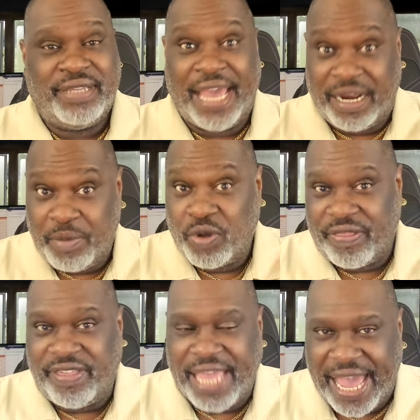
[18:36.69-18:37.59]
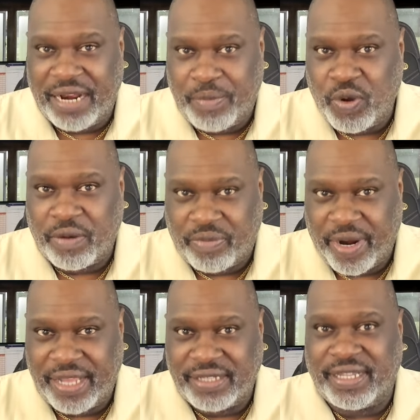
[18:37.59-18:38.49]
The Animoca
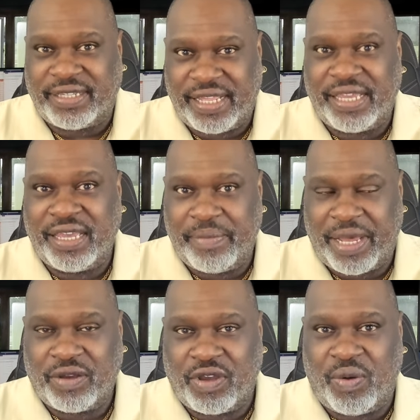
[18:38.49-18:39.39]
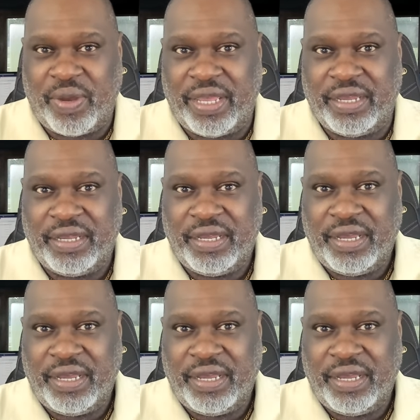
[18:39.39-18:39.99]
Brands that's thinking about going